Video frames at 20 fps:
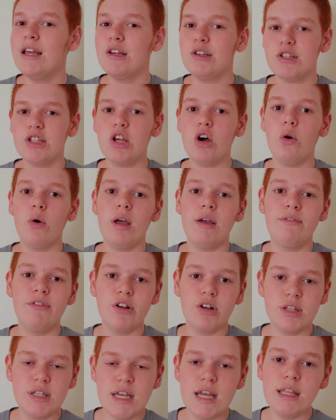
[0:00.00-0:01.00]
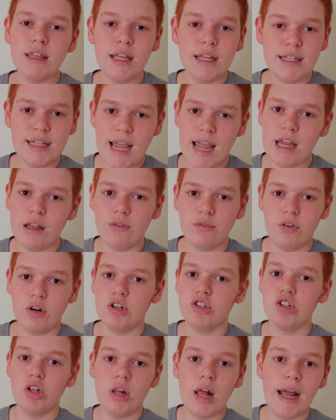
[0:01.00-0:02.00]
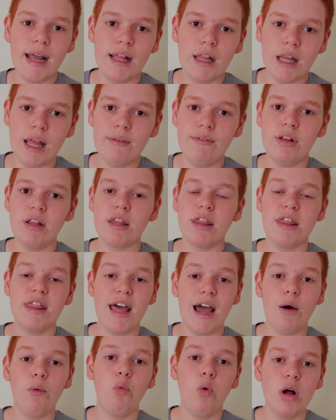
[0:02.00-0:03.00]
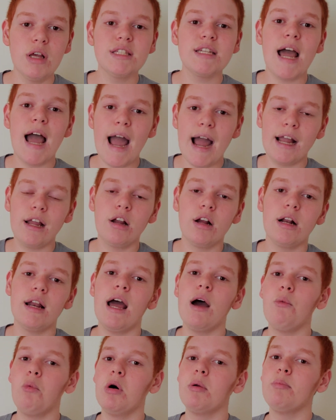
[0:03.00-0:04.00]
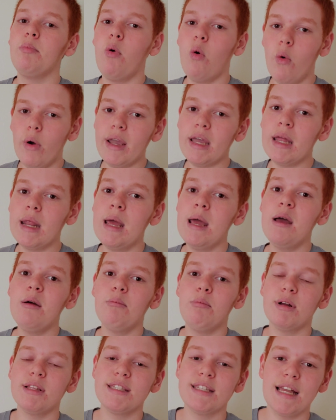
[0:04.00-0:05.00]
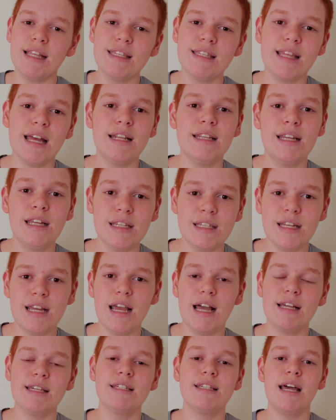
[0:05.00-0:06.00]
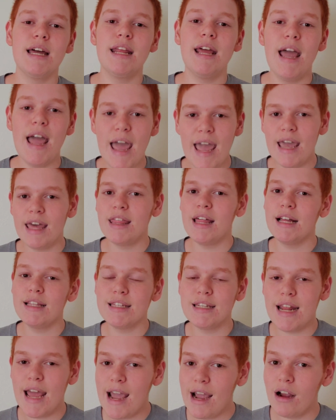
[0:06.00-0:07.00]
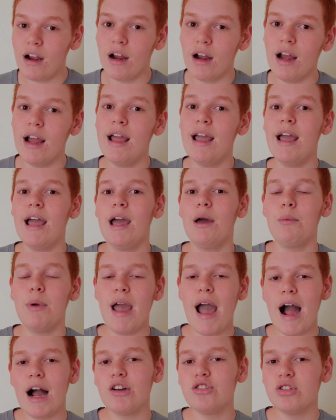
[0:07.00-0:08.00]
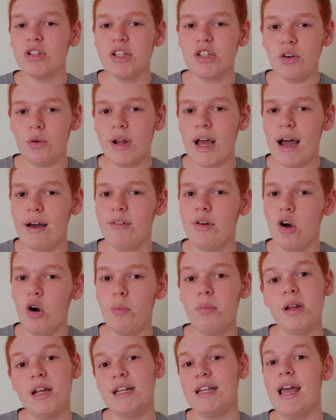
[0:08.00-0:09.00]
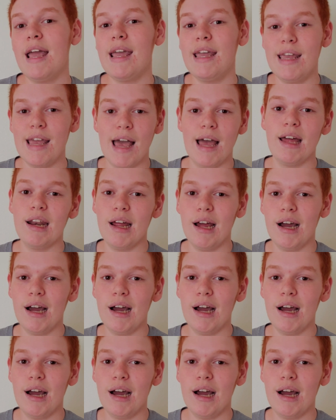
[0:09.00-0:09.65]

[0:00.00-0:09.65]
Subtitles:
So if you're seeing the date for July 11th, that was accurate at one point, but since then Disney has said, hey, that's an error, and we actually don't have an opening date yet.